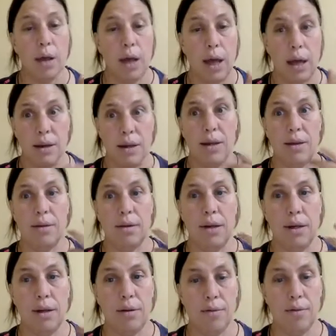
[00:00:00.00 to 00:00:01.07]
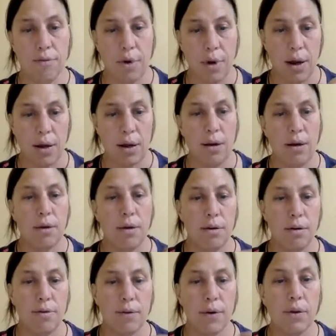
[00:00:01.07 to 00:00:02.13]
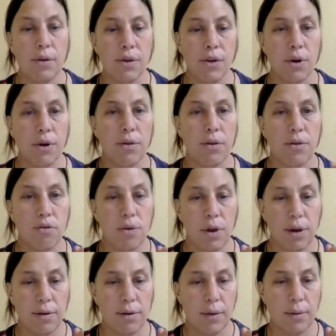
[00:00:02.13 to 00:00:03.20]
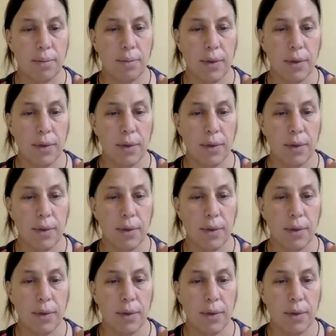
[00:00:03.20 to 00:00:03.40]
and easily frightened, difficulty concentrating,